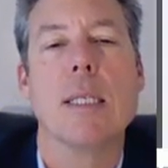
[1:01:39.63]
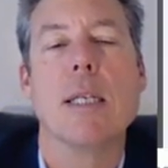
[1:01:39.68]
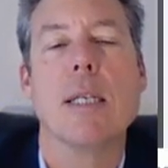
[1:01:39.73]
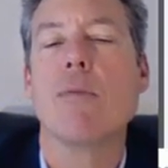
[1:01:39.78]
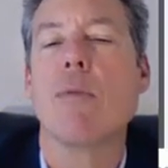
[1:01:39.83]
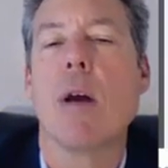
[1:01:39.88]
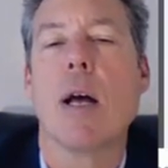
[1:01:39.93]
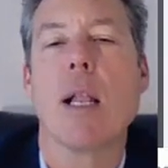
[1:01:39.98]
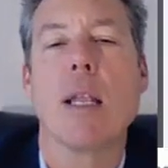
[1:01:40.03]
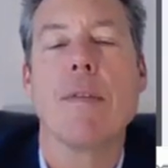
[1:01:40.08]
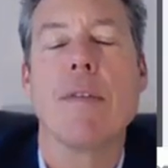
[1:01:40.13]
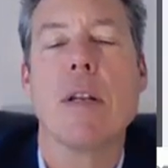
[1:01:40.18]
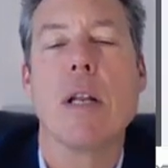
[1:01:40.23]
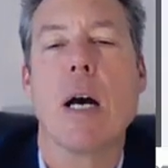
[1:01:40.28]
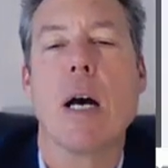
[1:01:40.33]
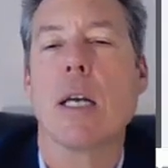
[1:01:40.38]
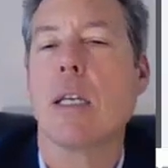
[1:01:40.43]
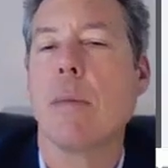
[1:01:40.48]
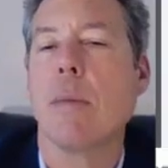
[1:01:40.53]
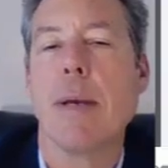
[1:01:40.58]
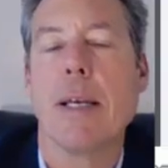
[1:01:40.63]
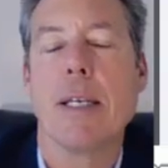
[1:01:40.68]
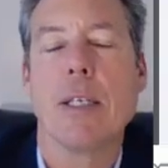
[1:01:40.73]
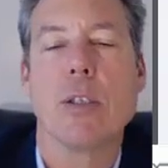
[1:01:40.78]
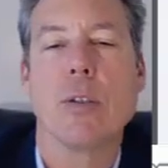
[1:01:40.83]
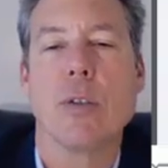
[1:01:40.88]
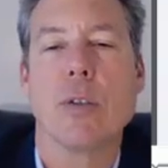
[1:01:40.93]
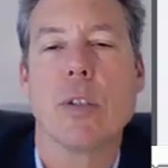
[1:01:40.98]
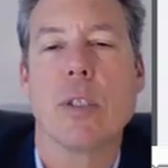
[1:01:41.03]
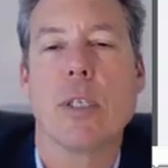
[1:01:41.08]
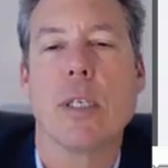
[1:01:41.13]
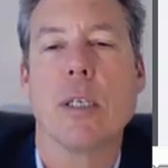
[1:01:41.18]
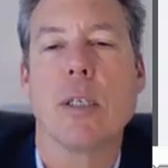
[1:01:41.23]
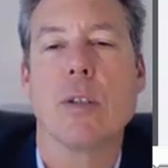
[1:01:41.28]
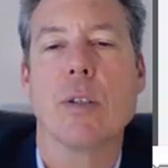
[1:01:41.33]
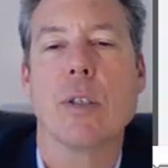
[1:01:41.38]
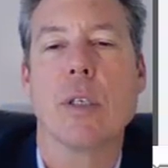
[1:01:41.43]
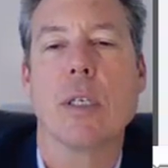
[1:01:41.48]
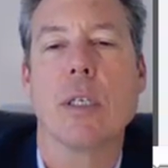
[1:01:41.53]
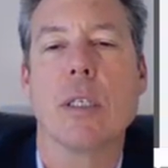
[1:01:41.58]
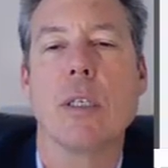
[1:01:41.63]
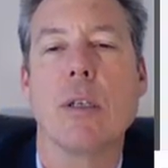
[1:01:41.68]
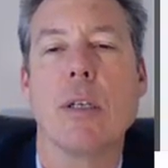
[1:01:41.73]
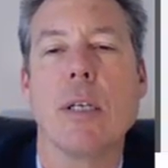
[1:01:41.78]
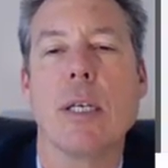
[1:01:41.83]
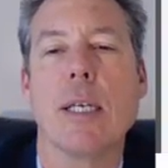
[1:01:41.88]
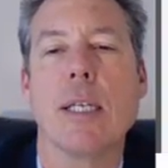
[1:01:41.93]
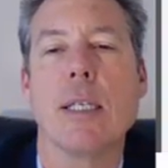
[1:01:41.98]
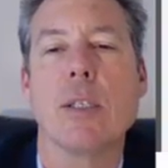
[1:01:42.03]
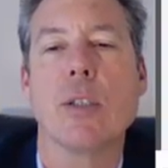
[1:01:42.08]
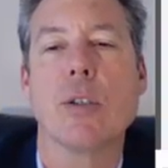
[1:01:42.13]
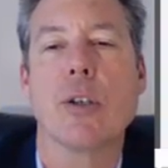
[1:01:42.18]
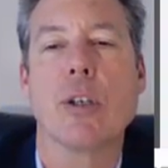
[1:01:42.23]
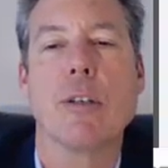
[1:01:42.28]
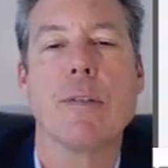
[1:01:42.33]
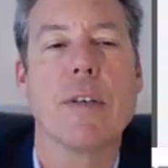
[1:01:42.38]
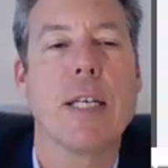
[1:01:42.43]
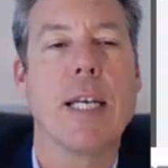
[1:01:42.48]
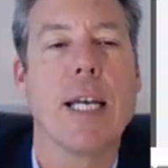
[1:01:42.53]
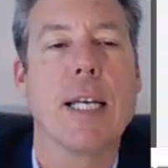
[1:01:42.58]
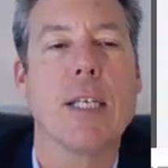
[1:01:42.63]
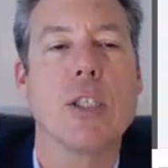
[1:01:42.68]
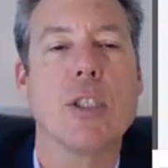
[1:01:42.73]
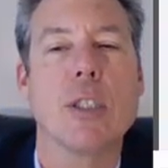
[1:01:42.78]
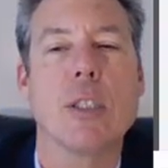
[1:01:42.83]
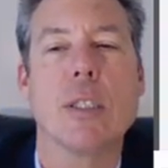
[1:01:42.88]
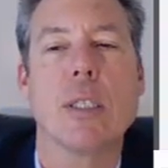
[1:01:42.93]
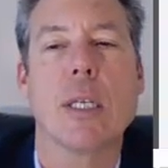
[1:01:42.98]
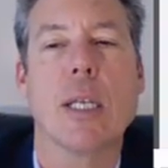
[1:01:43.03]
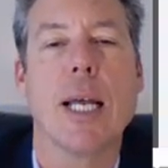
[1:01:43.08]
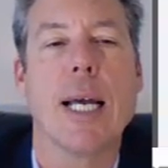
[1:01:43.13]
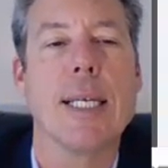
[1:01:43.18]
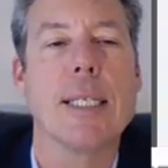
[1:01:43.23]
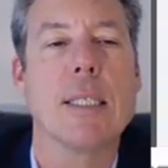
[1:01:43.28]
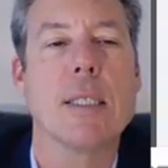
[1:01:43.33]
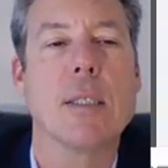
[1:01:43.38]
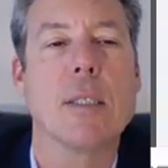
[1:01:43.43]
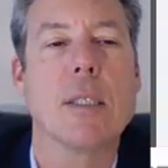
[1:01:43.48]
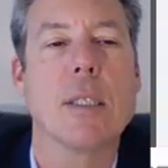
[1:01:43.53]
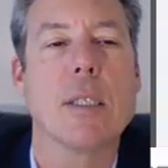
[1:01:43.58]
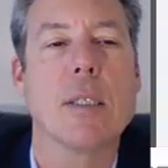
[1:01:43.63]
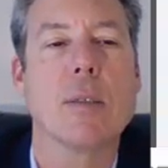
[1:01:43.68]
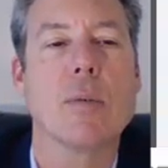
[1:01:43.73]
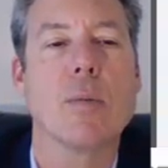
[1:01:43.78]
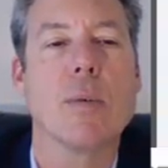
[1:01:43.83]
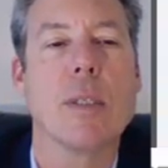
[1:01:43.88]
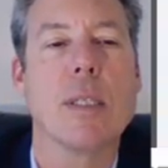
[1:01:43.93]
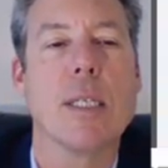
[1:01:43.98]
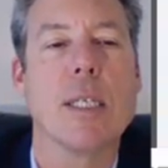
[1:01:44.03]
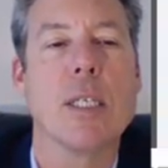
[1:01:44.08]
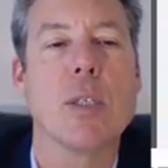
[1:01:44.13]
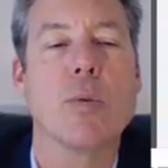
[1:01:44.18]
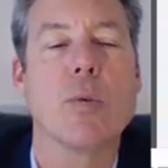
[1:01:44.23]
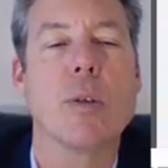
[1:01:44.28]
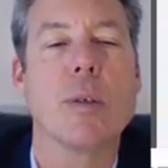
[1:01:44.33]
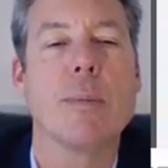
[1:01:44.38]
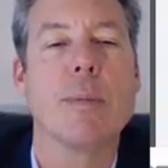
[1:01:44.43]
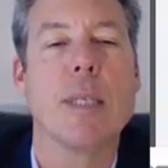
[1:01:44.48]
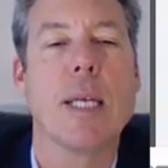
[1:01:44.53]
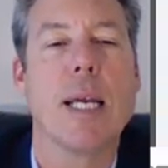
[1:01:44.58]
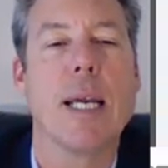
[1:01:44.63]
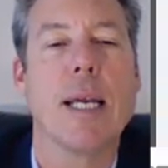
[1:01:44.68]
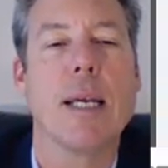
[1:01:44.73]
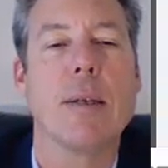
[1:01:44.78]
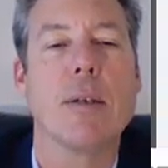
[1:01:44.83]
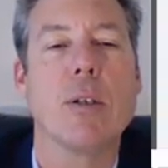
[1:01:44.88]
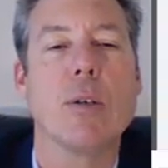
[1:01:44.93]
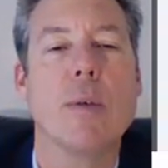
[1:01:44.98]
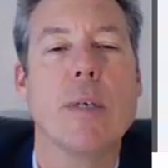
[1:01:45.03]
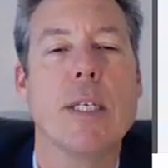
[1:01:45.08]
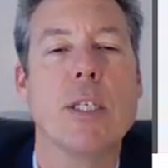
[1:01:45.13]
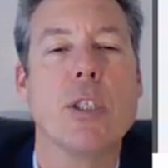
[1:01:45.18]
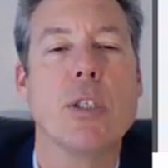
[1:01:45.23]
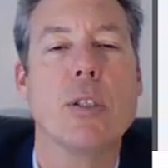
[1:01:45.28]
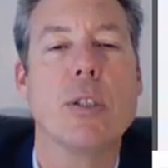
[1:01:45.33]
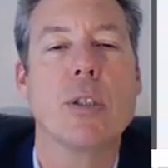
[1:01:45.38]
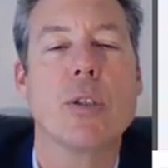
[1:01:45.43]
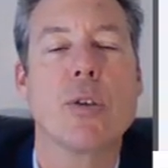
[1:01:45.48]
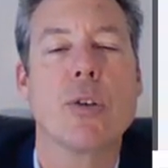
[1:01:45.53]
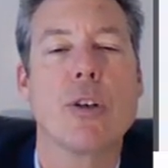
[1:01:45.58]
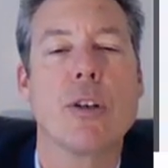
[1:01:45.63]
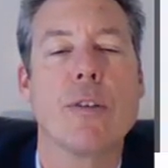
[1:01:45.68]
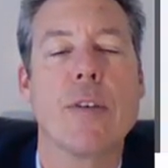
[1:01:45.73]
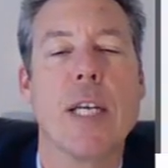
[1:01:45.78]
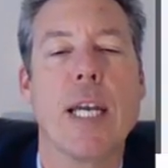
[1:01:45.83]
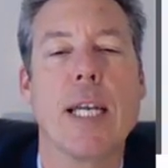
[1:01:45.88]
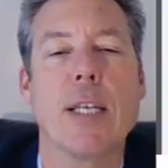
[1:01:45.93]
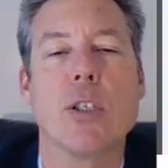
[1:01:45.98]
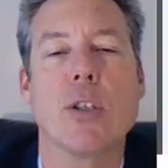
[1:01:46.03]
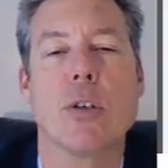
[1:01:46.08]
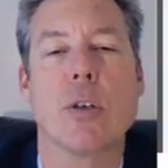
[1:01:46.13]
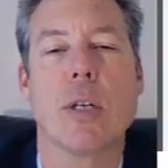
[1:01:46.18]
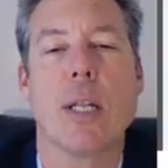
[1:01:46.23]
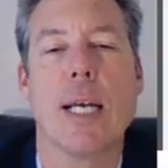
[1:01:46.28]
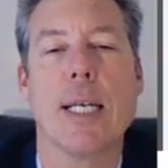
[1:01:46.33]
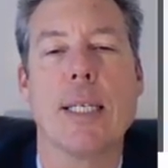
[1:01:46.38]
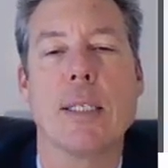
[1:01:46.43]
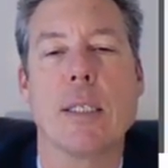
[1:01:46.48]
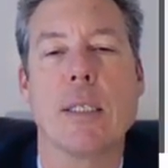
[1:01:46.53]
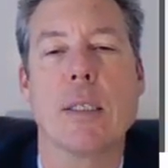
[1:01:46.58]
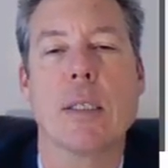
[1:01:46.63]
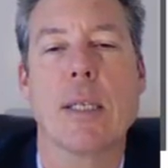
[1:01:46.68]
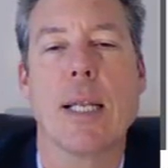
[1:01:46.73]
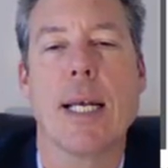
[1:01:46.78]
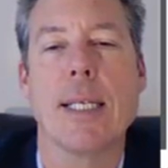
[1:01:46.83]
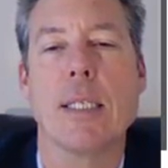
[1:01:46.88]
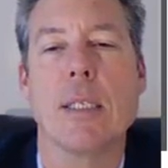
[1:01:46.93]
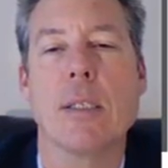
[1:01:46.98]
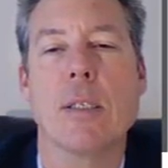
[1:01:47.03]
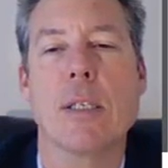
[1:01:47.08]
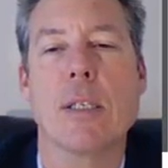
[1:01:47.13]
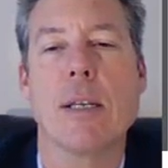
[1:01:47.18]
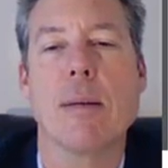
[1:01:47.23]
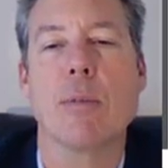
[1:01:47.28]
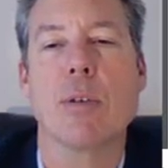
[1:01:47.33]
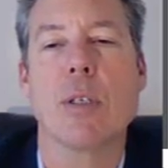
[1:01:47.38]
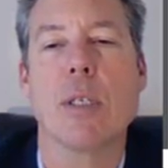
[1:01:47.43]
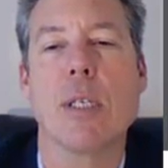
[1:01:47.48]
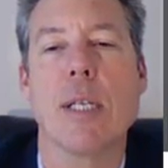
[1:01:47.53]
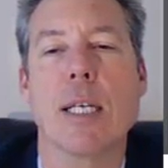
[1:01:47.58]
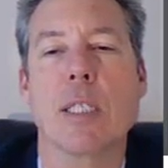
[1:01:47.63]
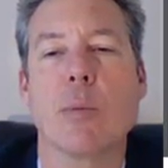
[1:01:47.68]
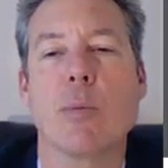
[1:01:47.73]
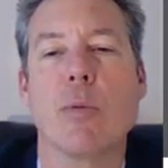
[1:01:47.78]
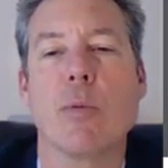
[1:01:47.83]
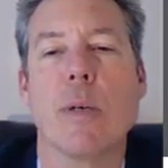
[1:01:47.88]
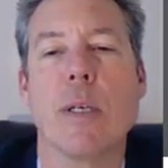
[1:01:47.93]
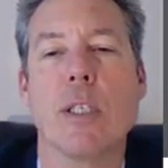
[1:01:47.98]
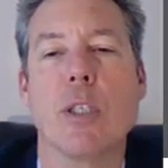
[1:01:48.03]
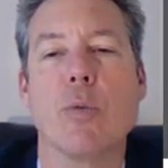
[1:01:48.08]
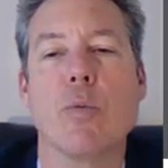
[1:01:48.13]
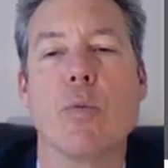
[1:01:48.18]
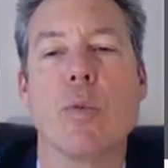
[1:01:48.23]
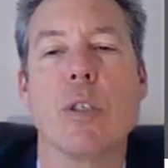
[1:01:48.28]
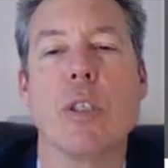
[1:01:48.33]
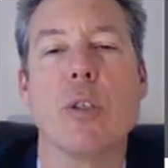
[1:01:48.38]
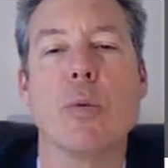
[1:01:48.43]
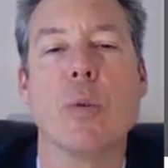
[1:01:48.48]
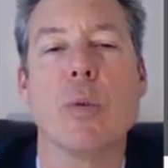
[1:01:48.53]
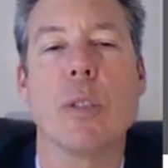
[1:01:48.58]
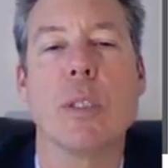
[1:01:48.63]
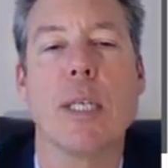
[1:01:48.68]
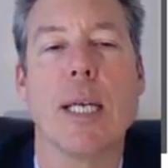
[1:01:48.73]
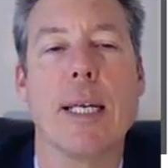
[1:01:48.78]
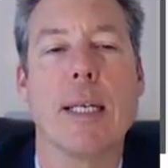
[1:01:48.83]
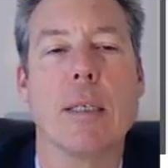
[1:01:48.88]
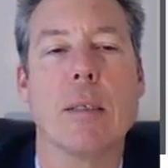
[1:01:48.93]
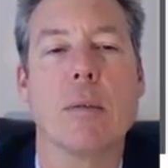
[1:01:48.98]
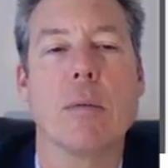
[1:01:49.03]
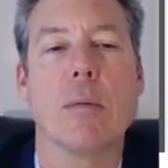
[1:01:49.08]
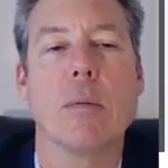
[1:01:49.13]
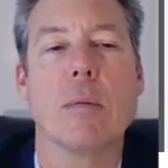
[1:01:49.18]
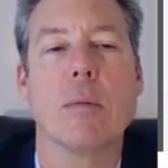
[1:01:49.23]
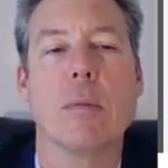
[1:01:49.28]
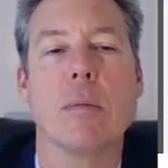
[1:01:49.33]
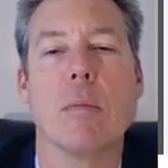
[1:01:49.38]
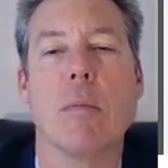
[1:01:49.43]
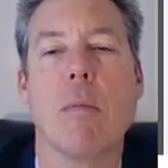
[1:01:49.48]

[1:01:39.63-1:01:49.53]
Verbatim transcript: List any relevant occupational skills, including any certifications and licenses. When these were obtained, who issued the certification or license, license numbers, and expiration renewal date.